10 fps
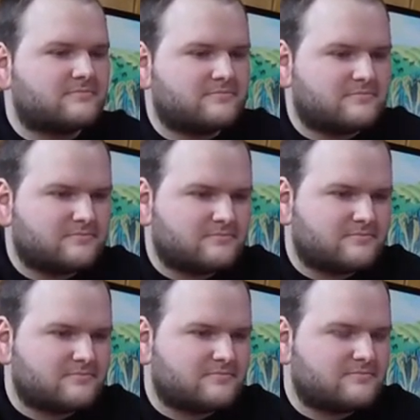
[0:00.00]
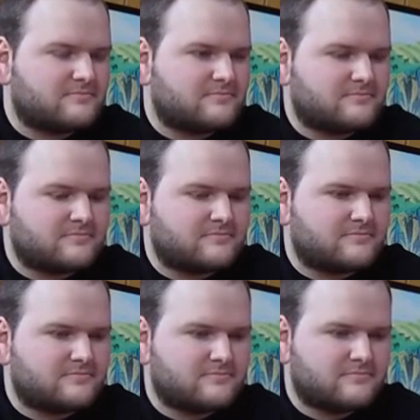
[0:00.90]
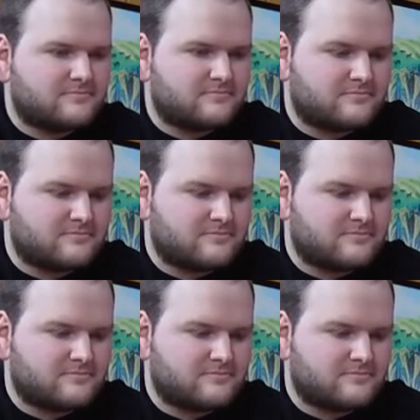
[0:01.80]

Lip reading: This person isn't speaking.